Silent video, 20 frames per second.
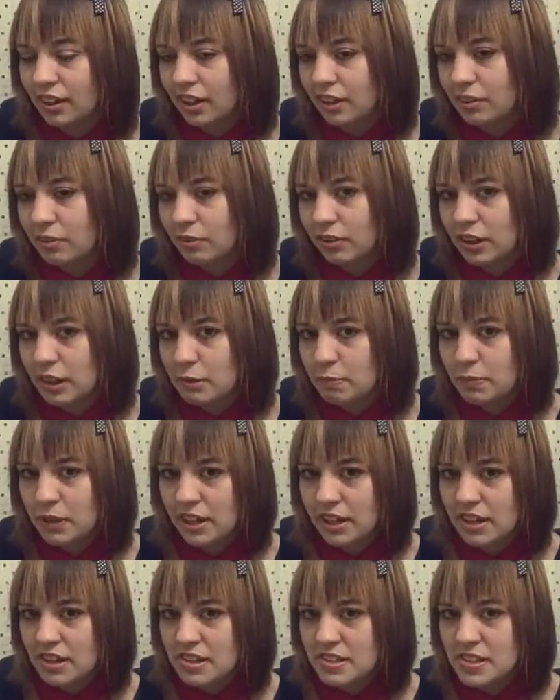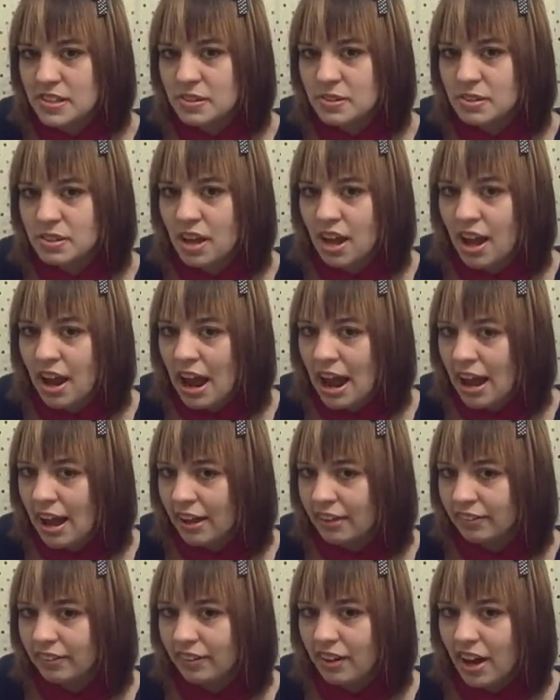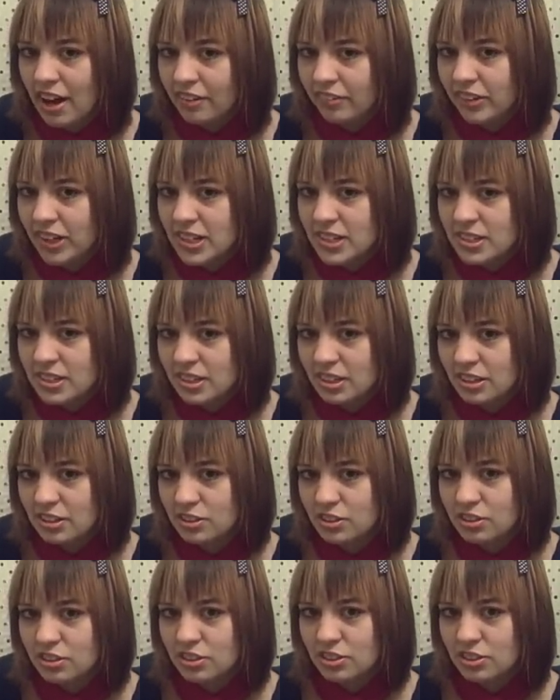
ignore it because they're obviously